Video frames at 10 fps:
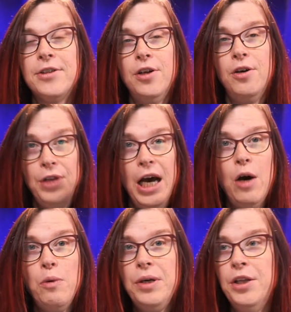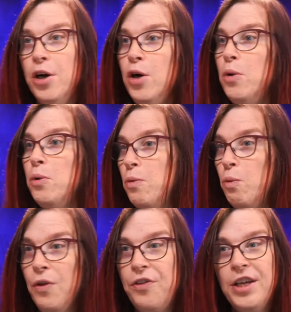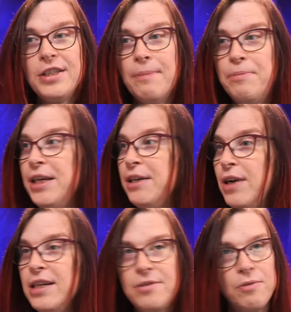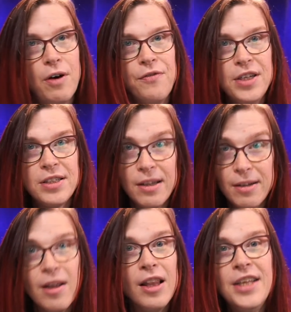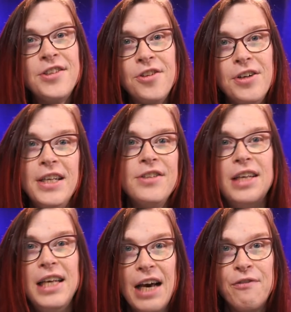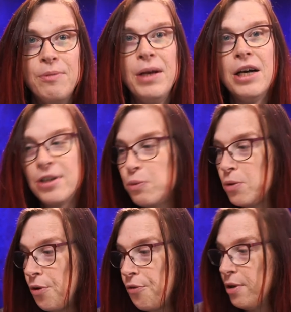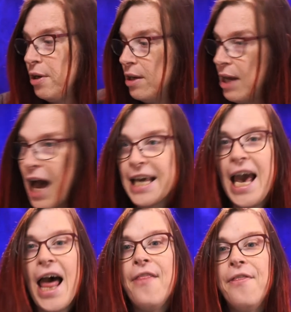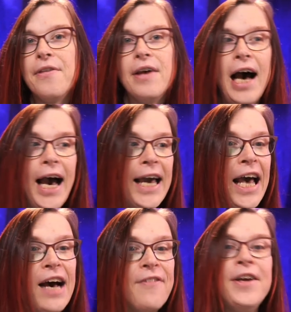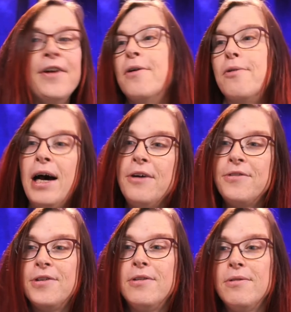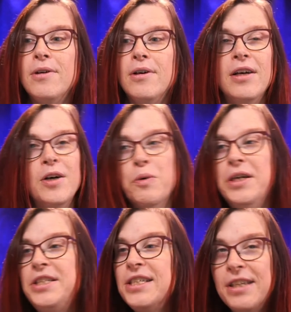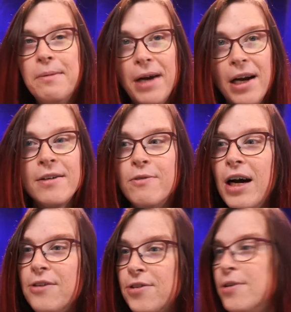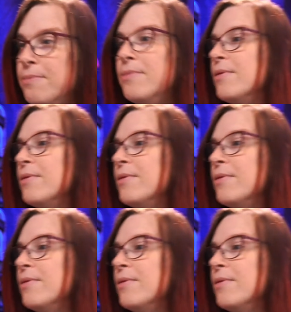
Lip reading: So now we know what this IP address of this listener is from the outside world. Again, I have here a router, which is an American router.